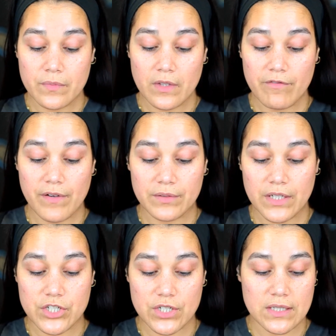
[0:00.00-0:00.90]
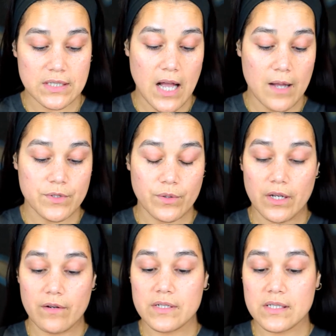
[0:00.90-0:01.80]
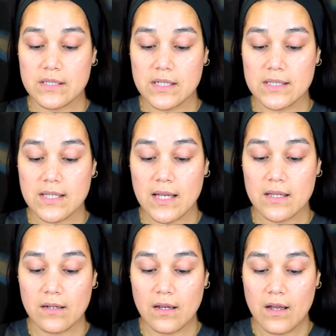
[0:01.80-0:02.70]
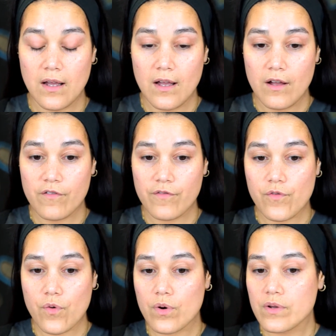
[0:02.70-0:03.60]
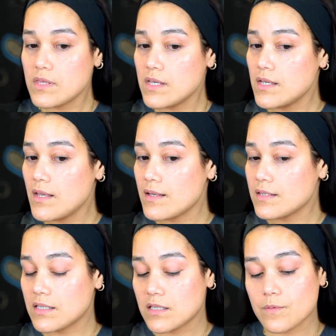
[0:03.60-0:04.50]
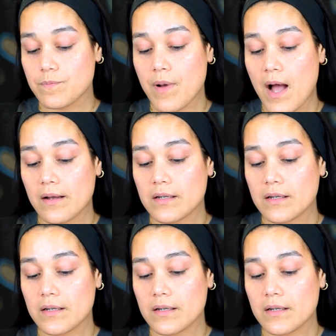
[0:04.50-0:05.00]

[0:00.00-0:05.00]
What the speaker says: foundation on top. So here is C10 for the spot